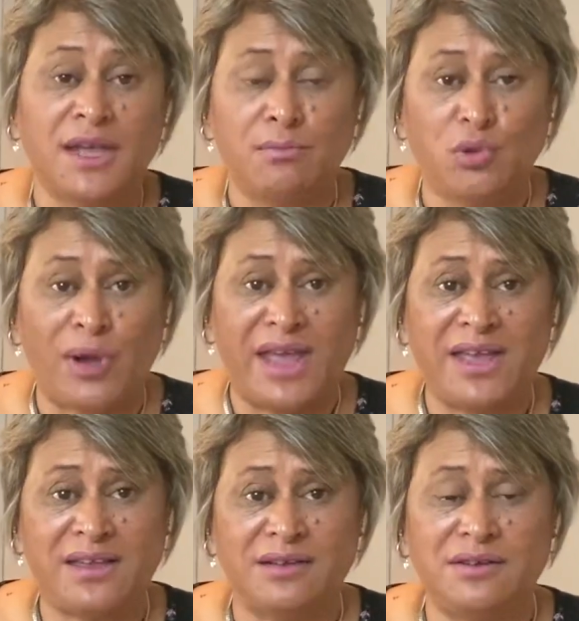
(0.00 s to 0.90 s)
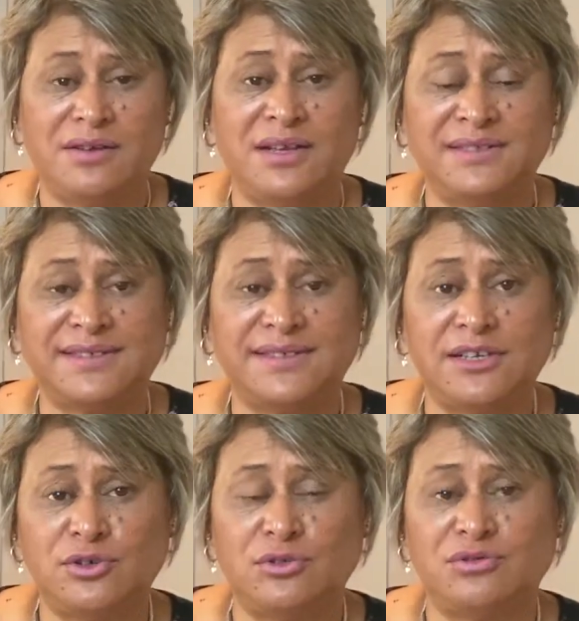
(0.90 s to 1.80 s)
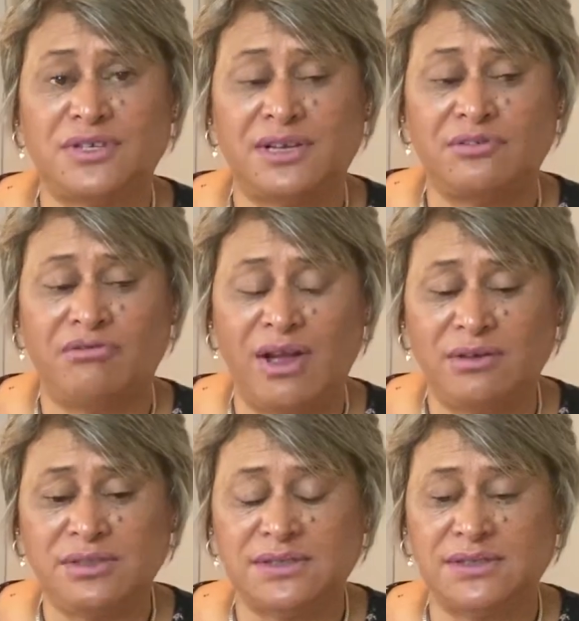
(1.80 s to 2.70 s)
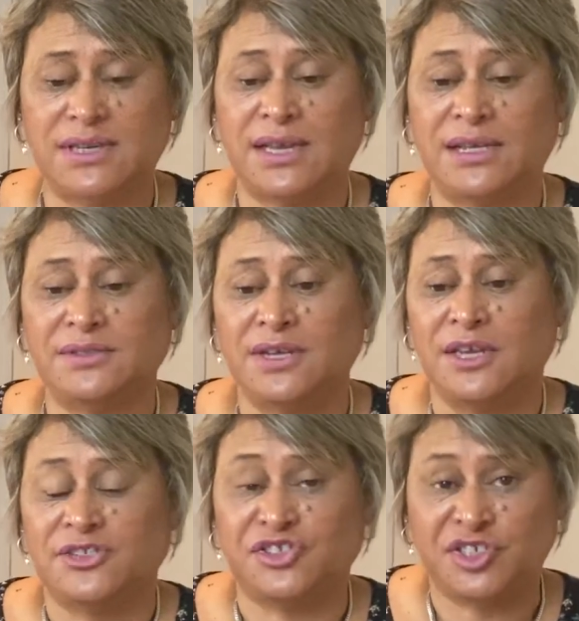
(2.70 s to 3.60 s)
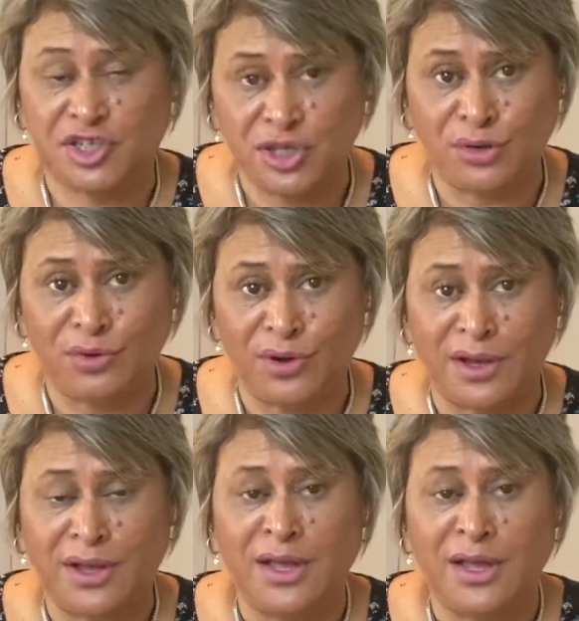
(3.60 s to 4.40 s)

more anchored and settled and grounded and secure